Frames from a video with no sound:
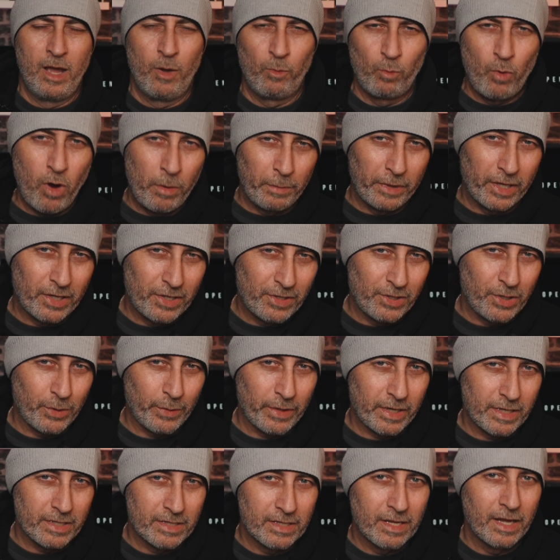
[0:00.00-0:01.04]
What I'm going to do
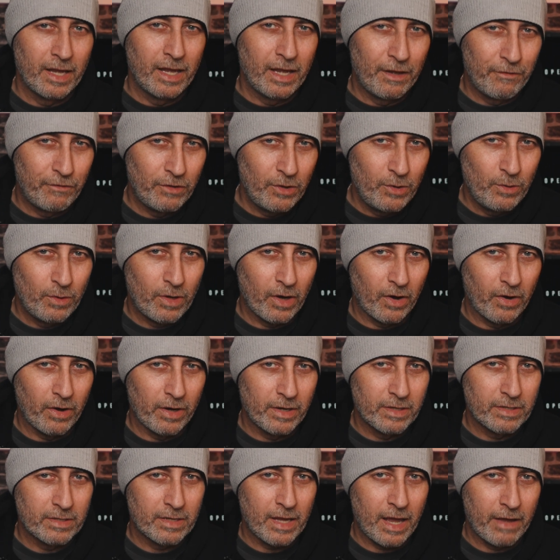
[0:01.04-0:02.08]
is, if you
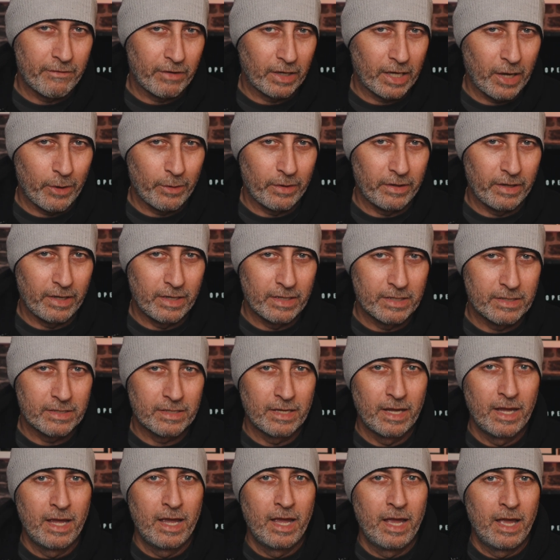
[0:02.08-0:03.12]
guys have a go at
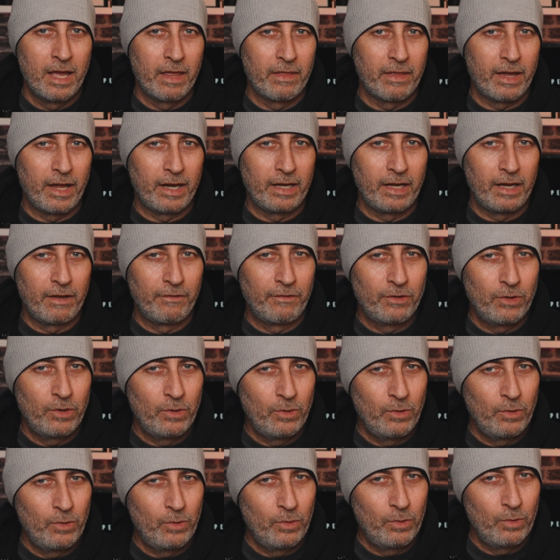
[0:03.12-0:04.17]
this, then if
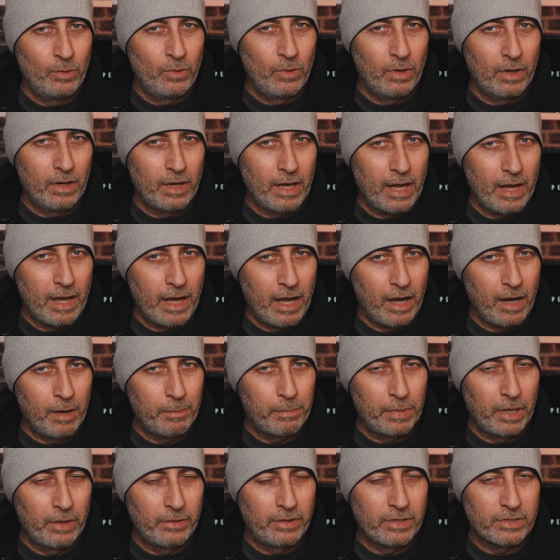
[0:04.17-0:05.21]
you
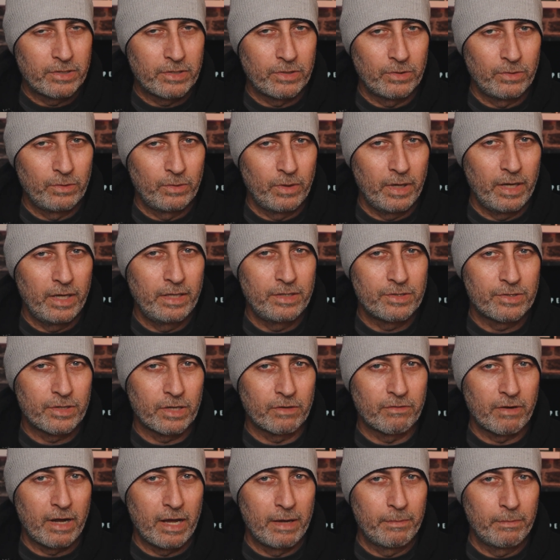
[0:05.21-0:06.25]
upload it to
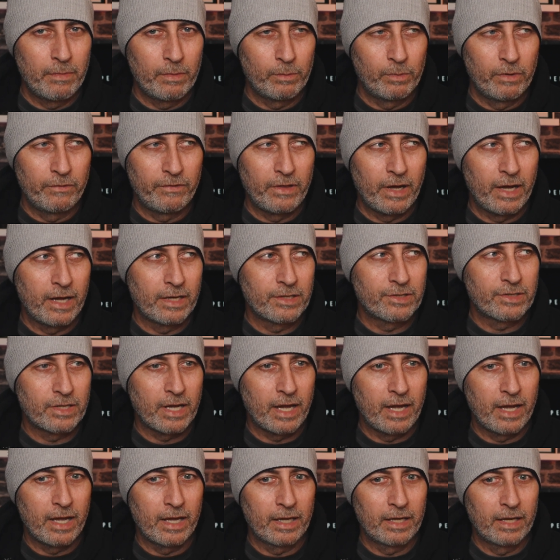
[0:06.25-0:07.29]
Instagram with the
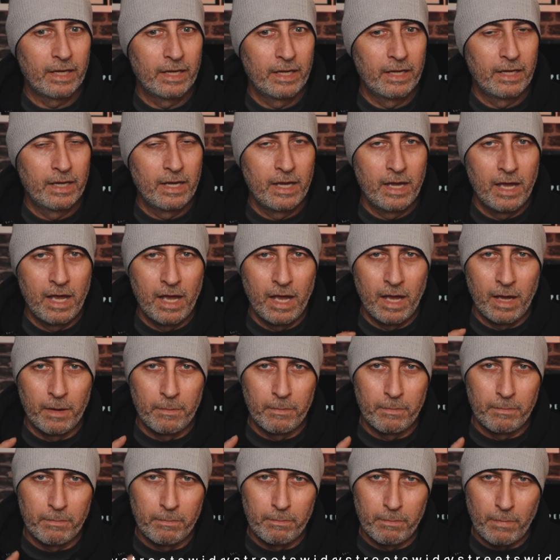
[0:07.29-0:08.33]
hashtag
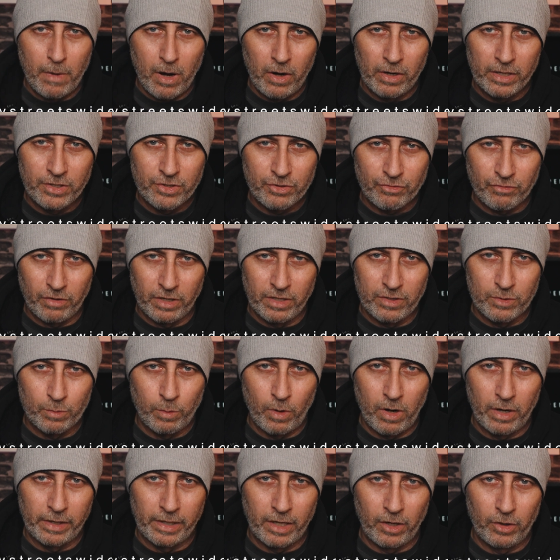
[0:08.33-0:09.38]

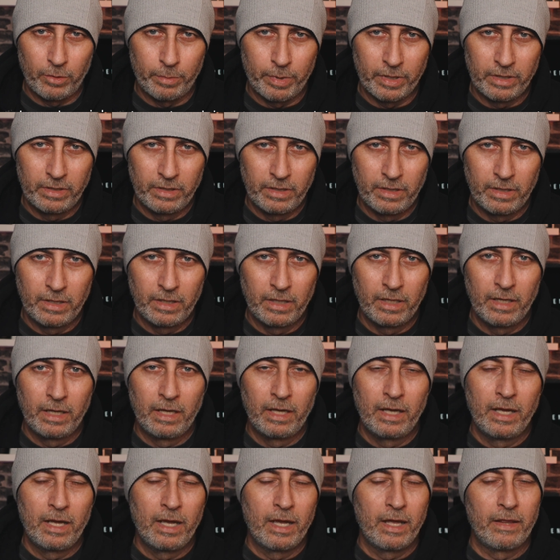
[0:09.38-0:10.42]
#MyStreetsWideOpen,
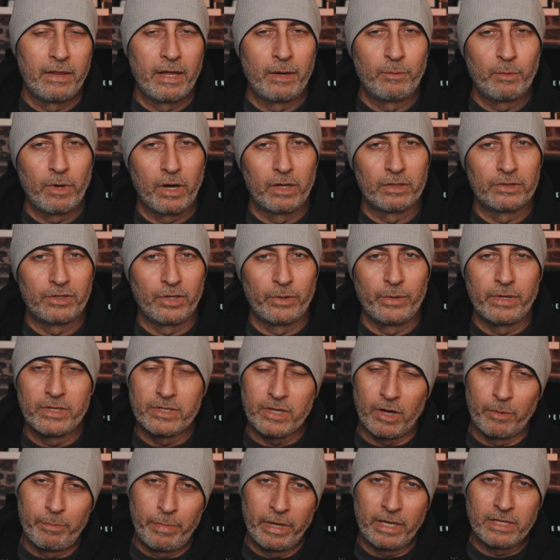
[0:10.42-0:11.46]
then what I'll do is
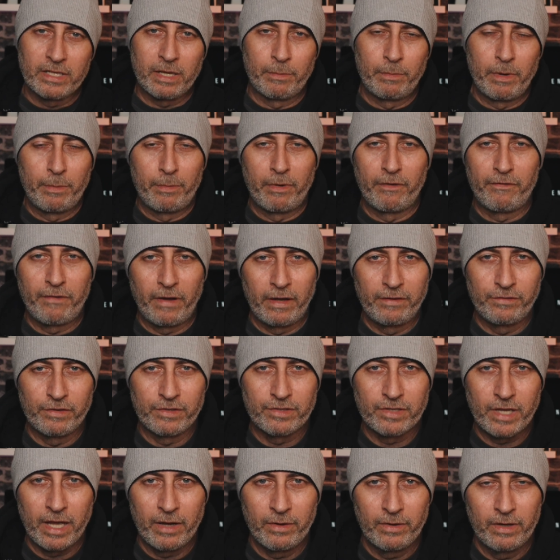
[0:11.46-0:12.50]
I'll pick some of my
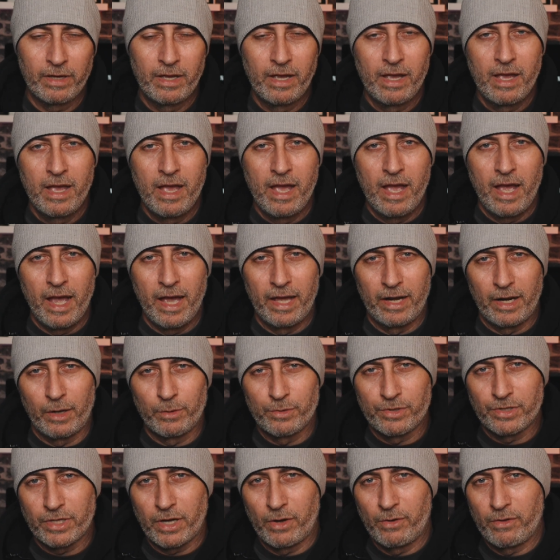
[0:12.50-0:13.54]
favourites out and I'll
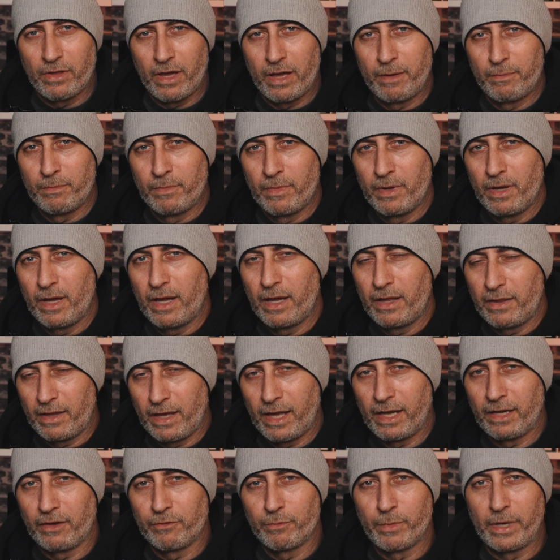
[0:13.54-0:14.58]
show them at the
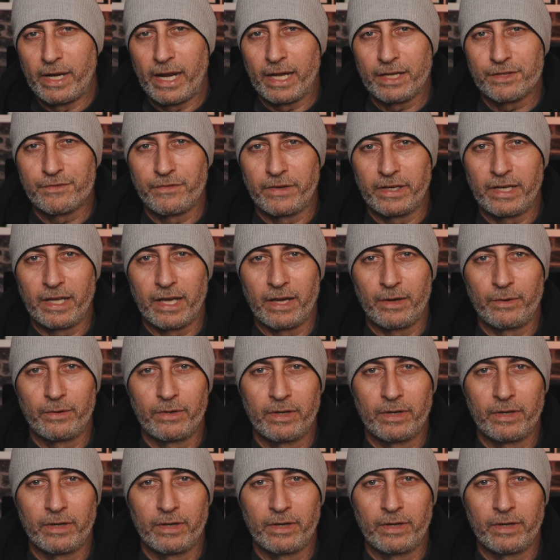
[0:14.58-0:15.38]
end of my next video.